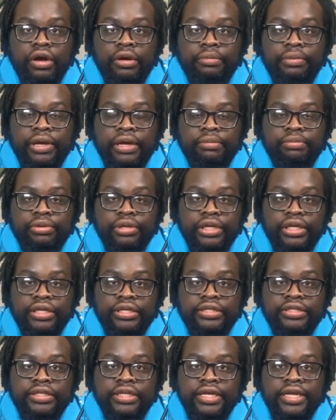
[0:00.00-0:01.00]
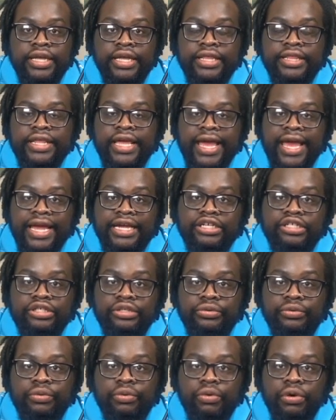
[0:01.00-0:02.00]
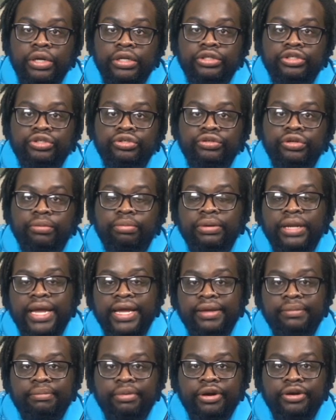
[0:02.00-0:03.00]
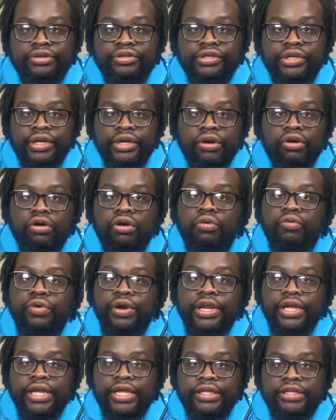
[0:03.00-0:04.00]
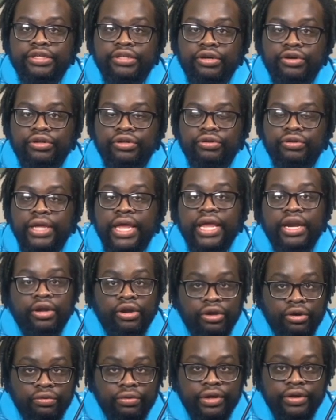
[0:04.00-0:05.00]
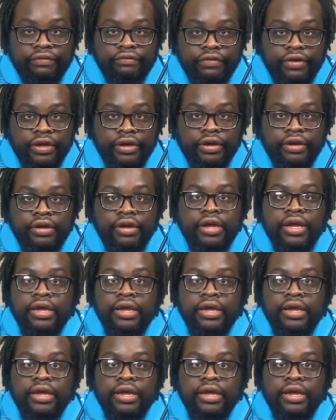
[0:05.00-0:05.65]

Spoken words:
companies that actually want you to apply in person or want to get to know you at a career fair